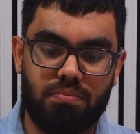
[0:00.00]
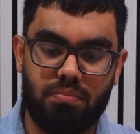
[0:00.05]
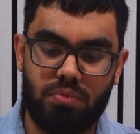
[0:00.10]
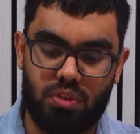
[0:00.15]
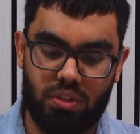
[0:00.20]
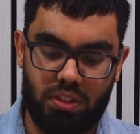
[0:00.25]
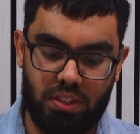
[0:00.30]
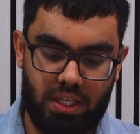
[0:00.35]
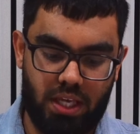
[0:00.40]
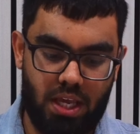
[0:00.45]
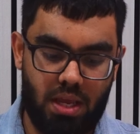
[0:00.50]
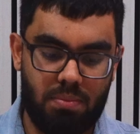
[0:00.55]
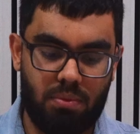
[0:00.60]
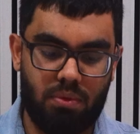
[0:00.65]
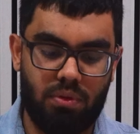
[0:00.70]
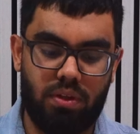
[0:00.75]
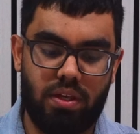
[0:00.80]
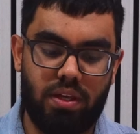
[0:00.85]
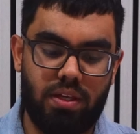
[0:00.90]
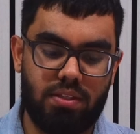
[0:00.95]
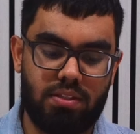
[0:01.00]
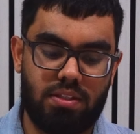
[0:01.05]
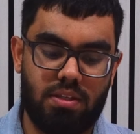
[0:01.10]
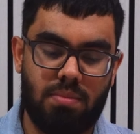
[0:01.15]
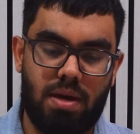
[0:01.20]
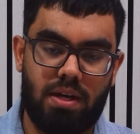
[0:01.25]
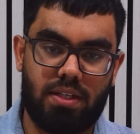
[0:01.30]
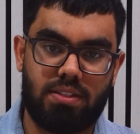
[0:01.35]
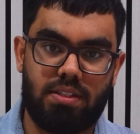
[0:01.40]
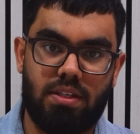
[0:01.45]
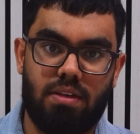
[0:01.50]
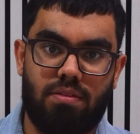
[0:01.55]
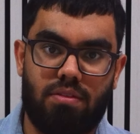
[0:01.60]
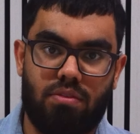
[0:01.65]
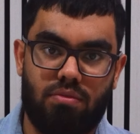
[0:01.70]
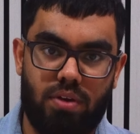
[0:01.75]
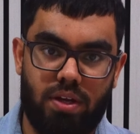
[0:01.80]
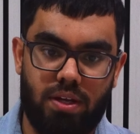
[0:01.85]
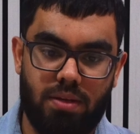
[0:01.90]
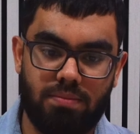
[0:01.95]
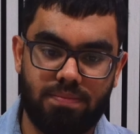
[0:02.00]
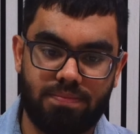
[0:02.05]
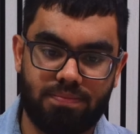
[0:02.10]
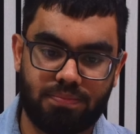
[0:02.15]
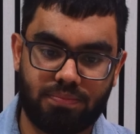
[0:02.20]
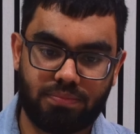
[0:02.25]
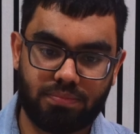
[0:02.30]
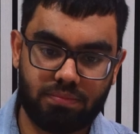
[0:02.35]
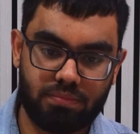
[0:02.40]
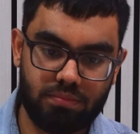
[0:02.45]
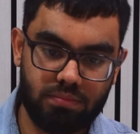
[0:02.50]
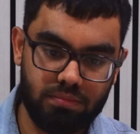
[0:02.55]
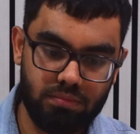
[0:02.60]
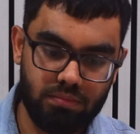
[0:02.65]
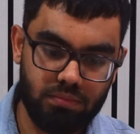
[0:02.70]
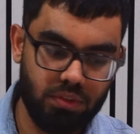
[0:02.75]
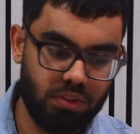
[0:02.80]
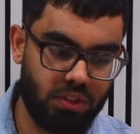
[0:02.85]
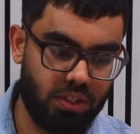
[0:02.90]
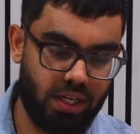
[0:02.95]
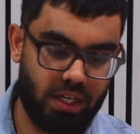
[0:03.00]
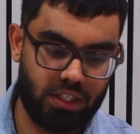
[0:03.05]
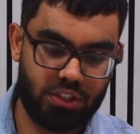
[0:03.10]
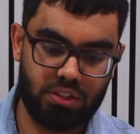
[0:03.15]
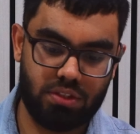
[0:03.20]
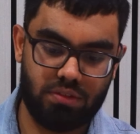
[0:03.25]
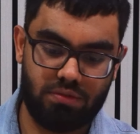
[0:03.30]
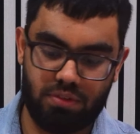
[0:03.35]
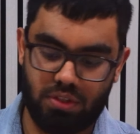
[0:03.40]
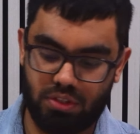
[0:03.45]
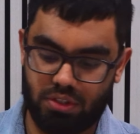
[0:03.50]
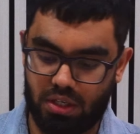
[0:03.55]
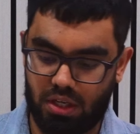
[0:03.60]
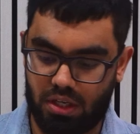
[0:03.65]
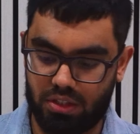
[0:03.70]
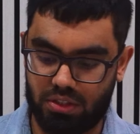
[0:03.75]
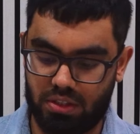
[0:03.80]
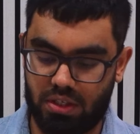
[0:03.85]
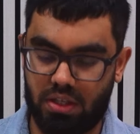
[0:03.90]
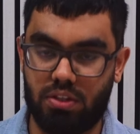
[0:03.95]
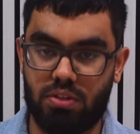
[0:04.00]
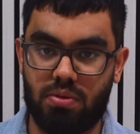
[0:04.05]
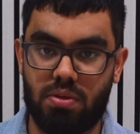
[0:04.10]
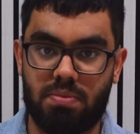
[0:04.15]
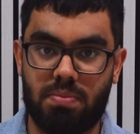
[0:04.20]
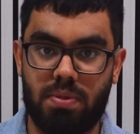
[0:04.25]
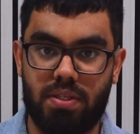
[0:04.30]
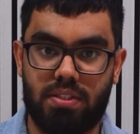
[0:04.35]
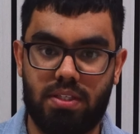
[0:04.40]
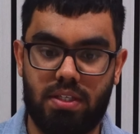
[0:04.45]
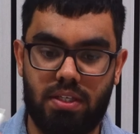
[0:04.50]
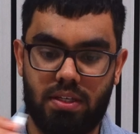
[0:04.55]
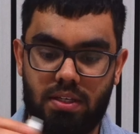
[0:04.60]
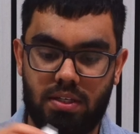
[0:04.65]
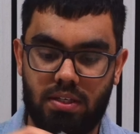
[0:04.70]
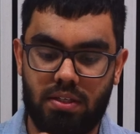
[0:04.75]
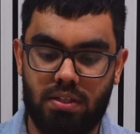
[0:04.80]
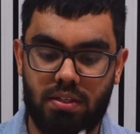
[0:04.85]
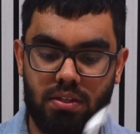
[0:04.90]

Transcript: So the cable is the MagSafe 3 connection for the charger and the USB-C.